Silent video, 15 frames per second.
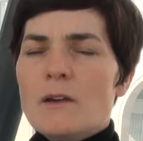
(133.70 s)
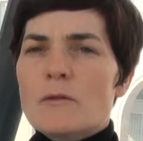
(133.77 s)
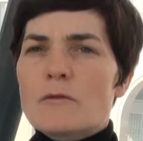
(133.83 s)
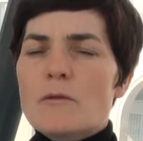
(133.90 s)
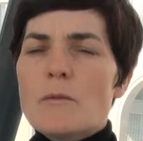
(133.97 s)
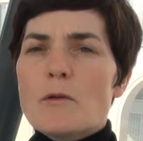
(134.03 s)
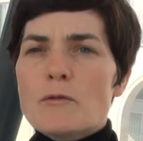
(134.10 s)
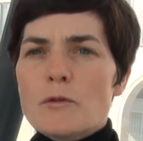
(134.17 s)

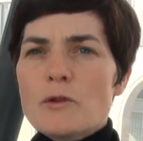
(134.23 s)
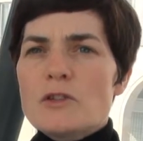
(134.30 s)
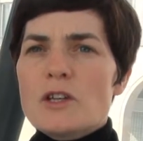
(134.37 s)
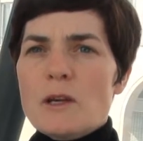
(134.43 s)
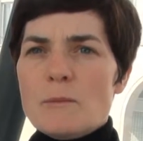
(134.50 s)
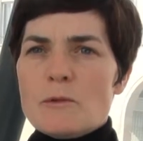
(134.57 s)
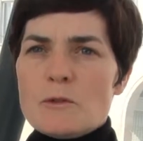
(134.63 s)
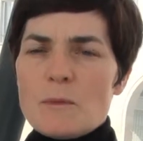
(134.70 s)
From a food
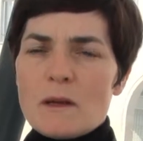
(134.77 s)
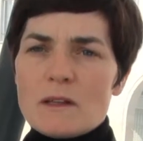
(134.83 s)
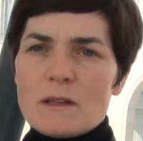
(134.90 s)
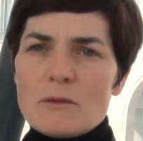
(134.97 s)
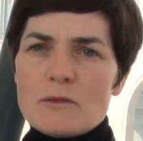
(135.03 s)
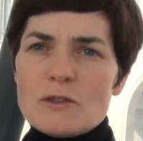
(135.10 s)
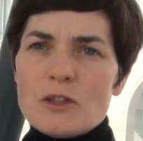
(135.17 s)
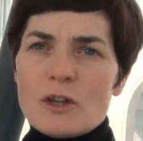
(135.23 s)
chain
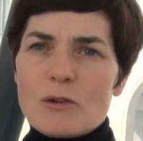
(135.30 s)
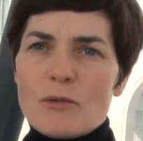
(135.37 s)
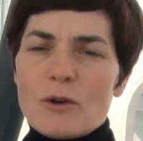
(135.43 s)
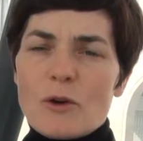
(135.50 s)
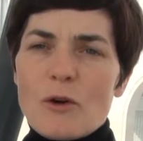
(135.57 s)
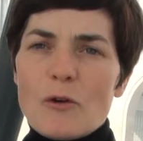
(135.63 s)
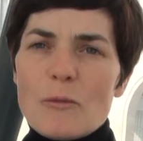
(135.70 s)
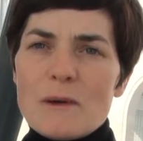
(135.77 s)
perspective, circular
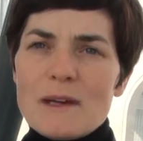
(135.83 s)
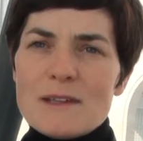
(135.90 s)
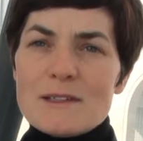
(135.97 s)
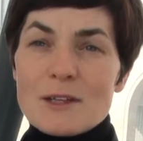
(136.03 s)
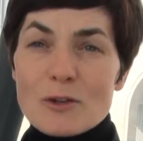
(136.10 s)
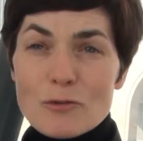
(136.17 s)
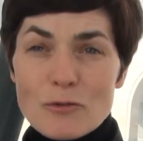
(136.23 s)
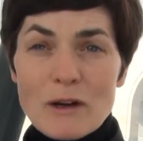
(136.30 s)
economy is
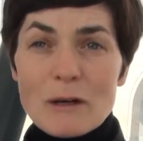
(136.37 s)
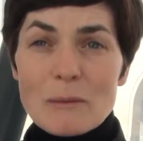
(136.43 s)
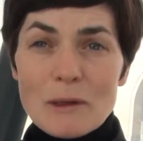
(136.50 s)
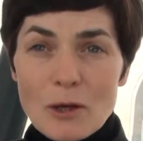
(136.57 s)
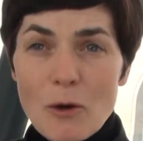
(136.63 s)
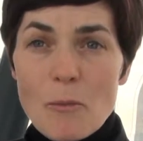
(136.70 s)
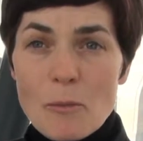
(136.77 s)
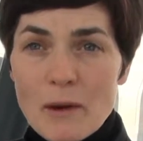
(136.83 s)
incredibly
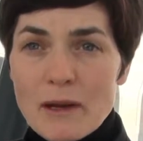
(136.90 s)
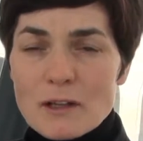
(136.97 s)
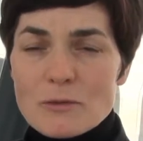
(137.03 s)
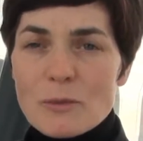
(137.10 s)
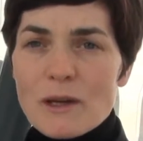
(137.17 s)
complex.